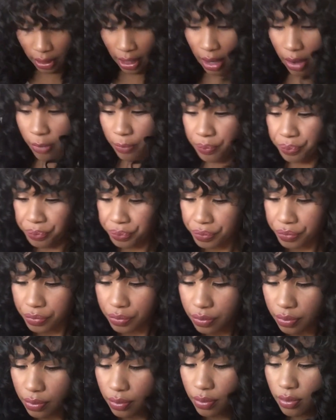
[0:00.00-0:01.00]
Now,
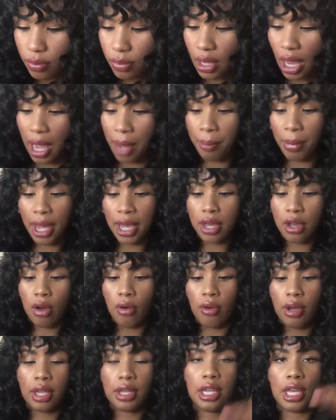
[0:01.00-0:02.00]
I might
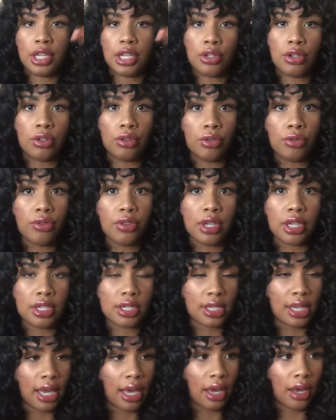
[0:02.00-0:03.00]
go in and glue
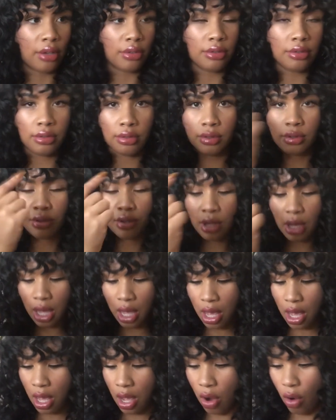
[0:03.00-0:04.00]
these down
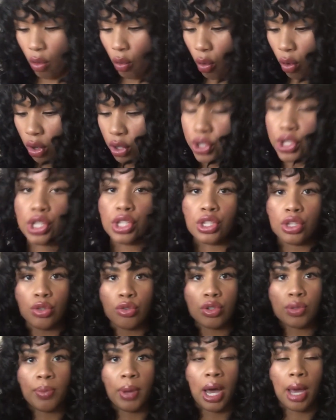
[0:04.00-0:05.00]
or just
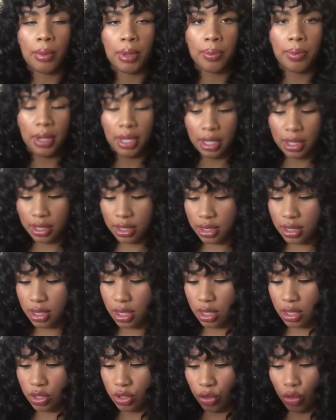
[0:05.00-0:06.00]
use bobby
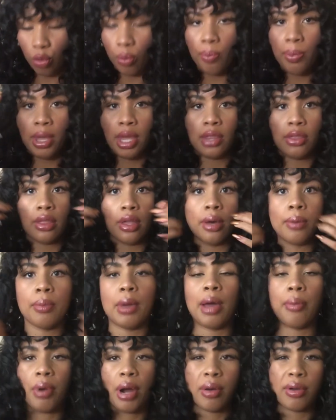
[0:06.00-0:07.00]
pins to pin them.
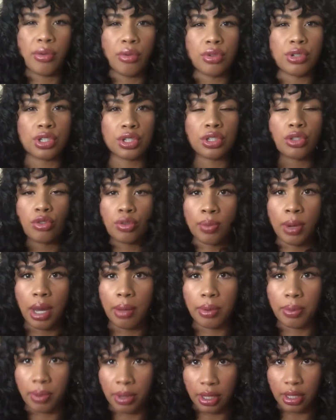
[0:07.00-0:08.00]
I probably will just use
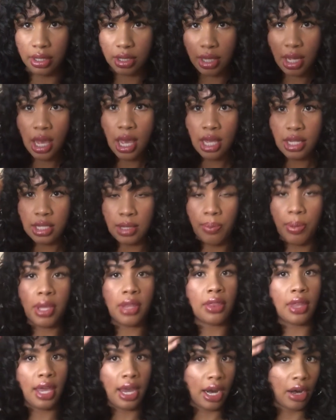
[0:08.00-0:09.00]
bobby pins to
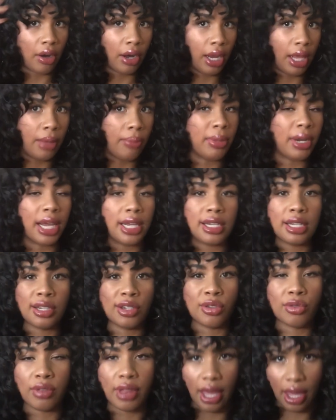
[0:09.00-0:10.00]
pin the hair in, but I
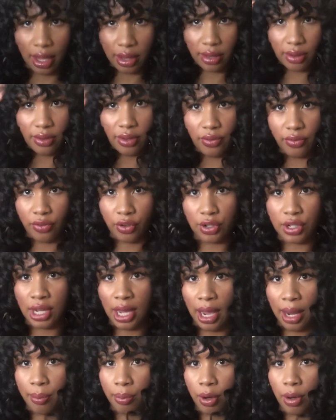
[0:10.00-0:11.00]
didn't do that for
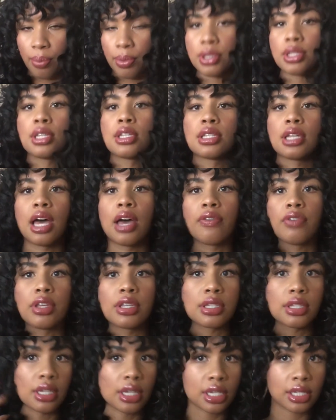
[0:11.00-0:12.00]
time purposes,
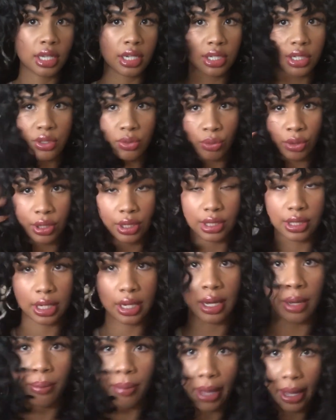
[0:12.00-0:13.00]
obviously, because I just wanted to
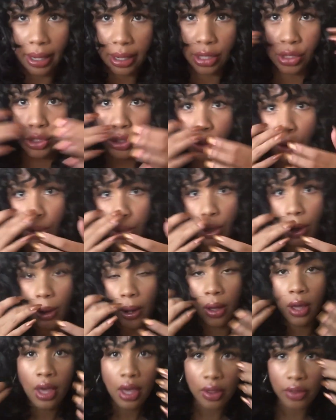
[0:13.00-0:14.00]
come back and show
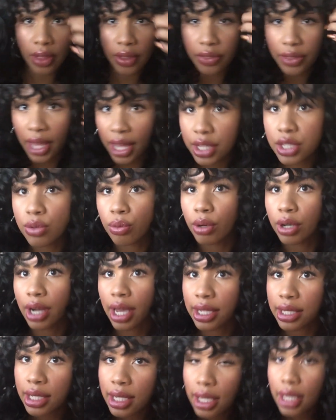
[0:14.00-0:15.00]
y'all that that's what
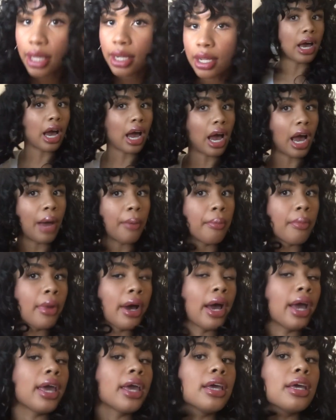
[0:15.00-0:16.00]
I did. I
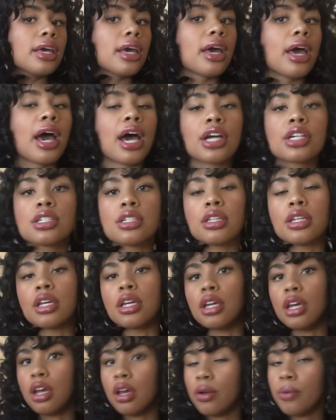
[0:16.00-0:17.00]
might
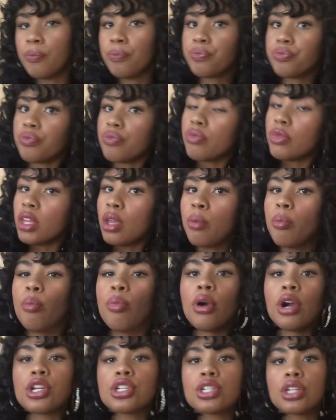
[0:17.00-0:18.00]
actually
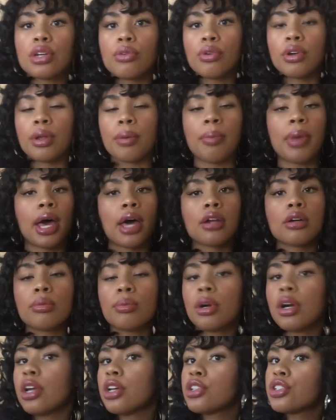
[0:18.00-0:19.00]
brush it with a paddle
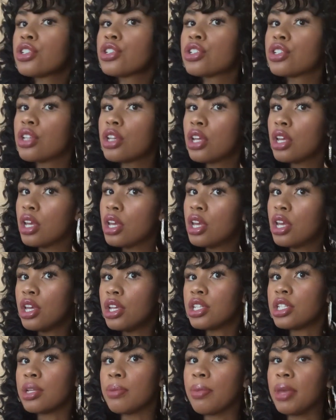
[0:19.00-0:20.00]
brush
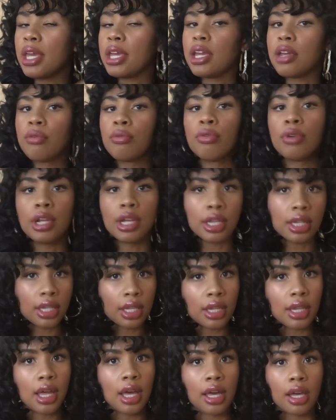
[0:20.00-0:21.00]
to make it
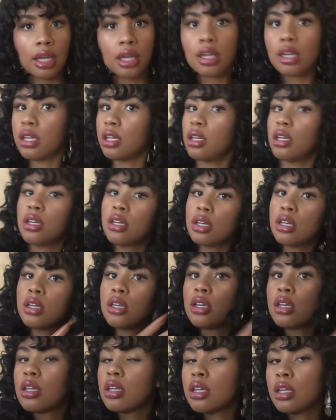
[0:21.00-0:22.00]
really like
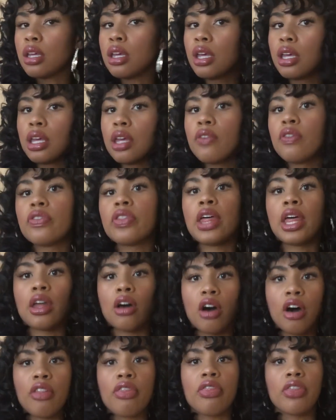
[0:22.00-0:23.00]
and give
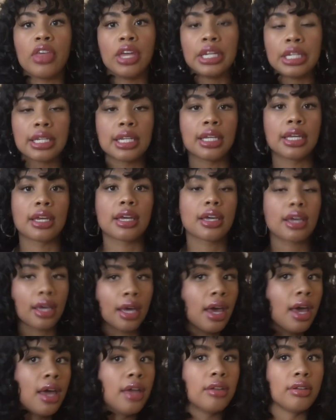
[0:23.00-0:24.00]
that authentic
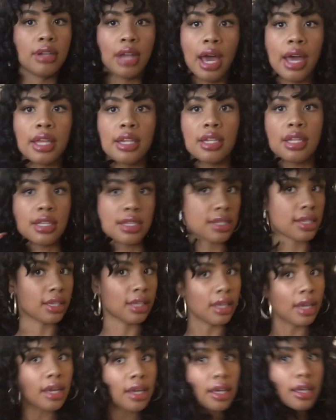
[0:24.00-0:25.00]
90s
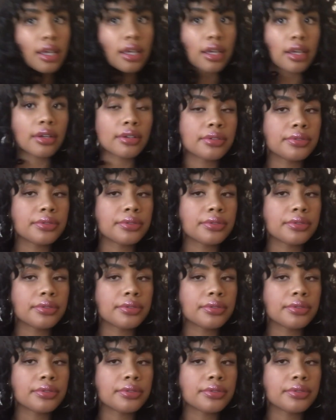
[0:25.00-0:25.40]
look.